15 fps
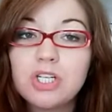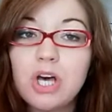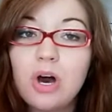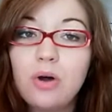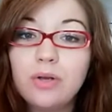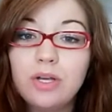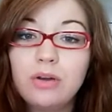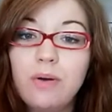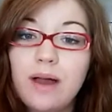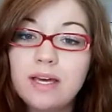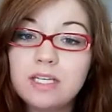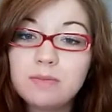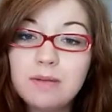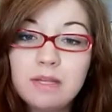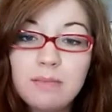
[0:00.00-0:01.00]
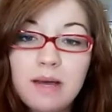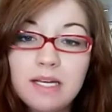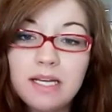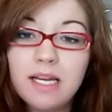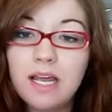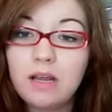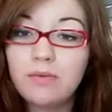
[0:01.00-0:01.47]
So, you know, I could spend the
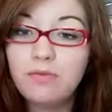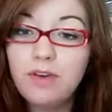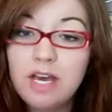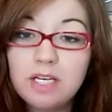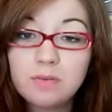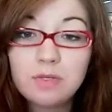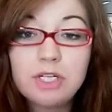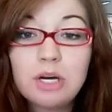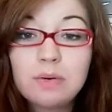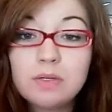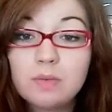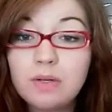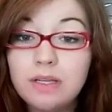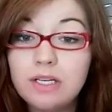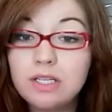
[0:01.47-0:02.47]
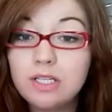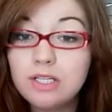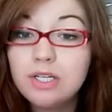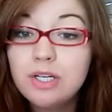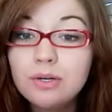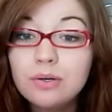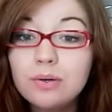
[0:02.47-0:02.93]
money to get him fixed, which I was willing to
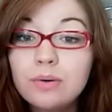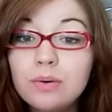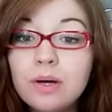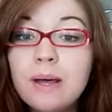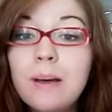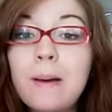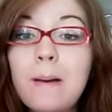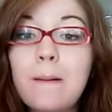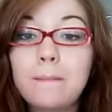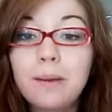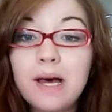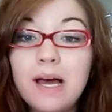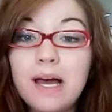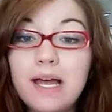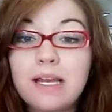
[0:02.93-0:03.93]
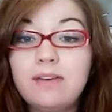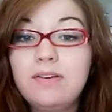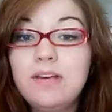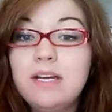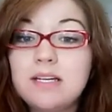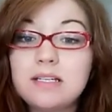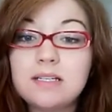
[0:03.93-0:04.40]
do, but if
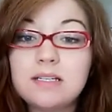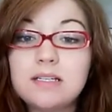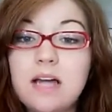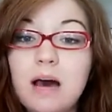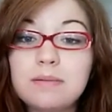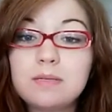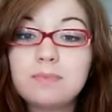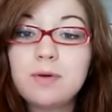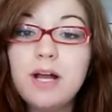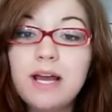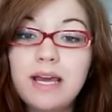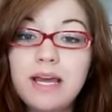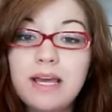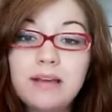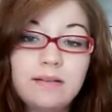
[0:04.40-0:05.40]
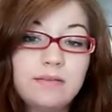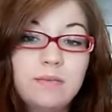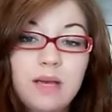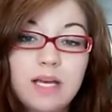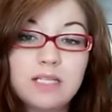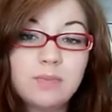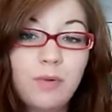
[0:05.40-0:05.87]
he doesn't stop spraying,
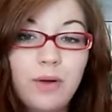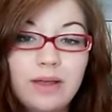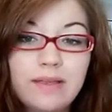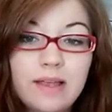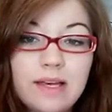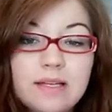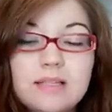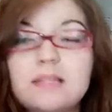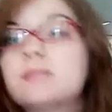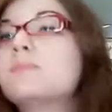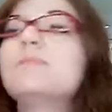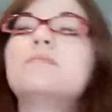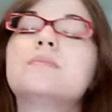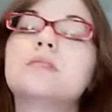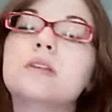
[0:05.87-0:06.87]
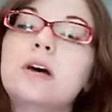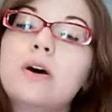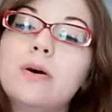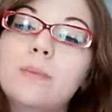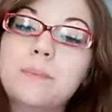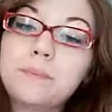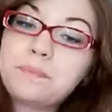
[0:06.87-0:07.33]
it's pointless.
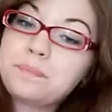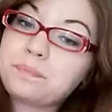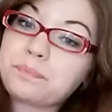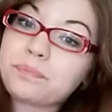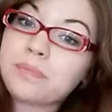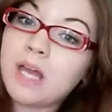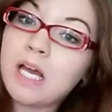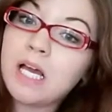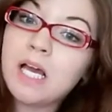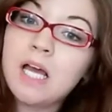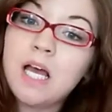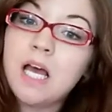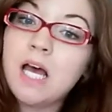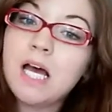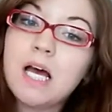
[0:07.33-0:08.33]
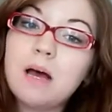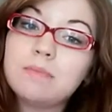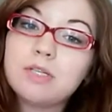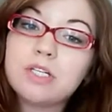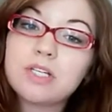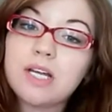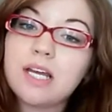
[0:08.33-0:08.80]
So
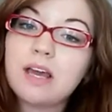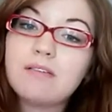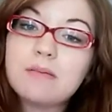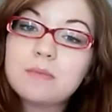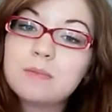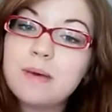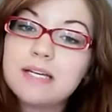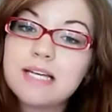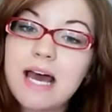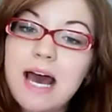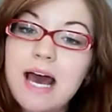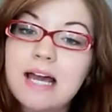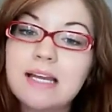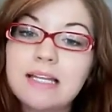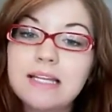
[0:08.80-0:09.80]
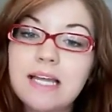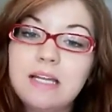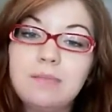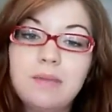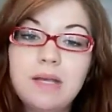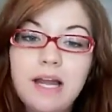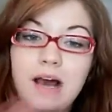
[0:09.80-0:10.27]
I'm just going to give him to my dad and let
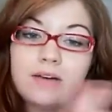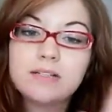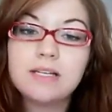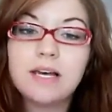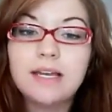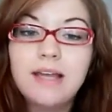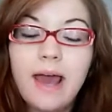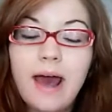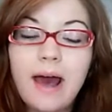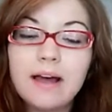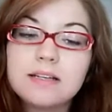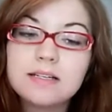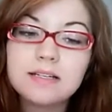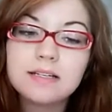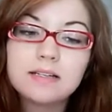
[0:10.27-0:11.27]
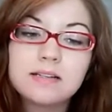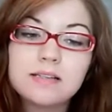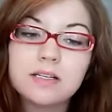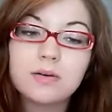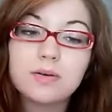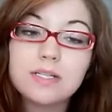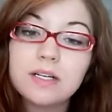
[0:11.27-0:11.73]
him be an outside cat.
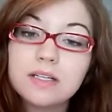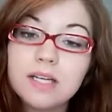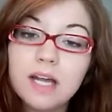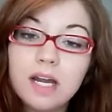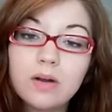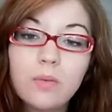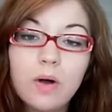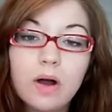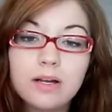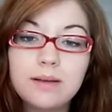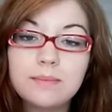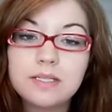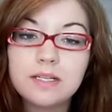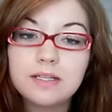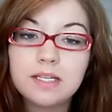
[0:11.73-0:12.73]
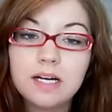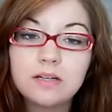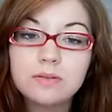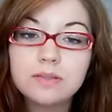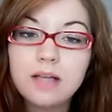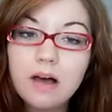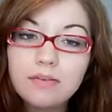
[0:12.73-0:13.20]
So it's not that I don't want him, it's not that
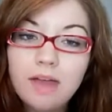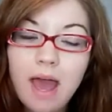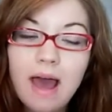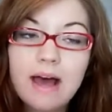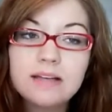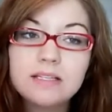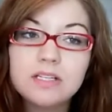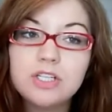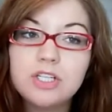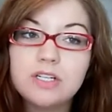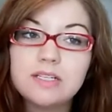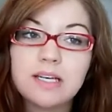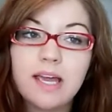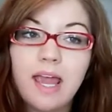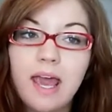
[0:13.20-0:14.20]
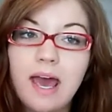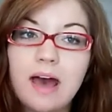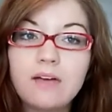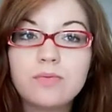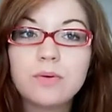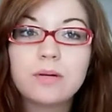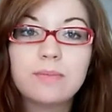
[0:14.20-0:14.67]
I don't love cats, it's just I can't
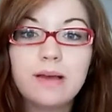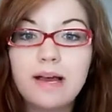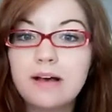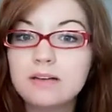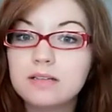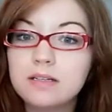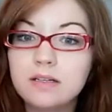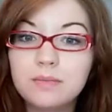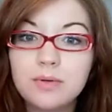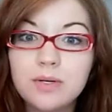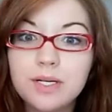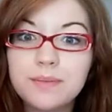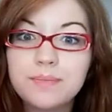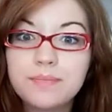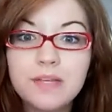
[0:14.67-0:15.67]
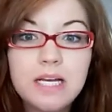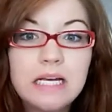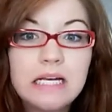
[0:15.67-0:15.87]
have one in my house anymore.